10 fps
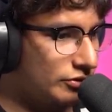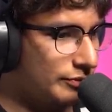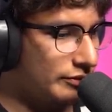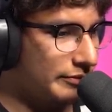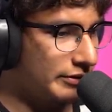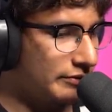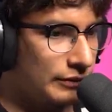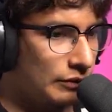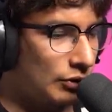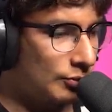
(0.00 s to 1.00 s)
Come on, man.
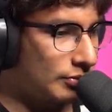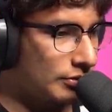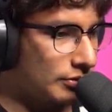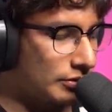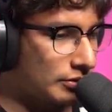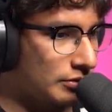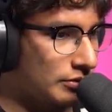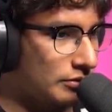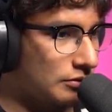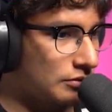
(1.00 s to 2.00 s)
Throw up a
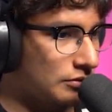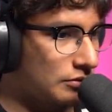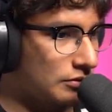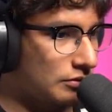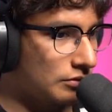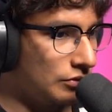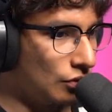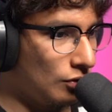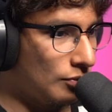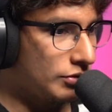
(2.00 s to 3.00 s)

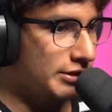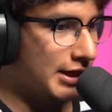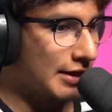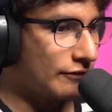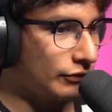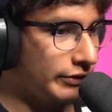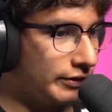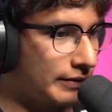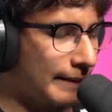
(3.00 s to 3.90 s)
normal scaffolding.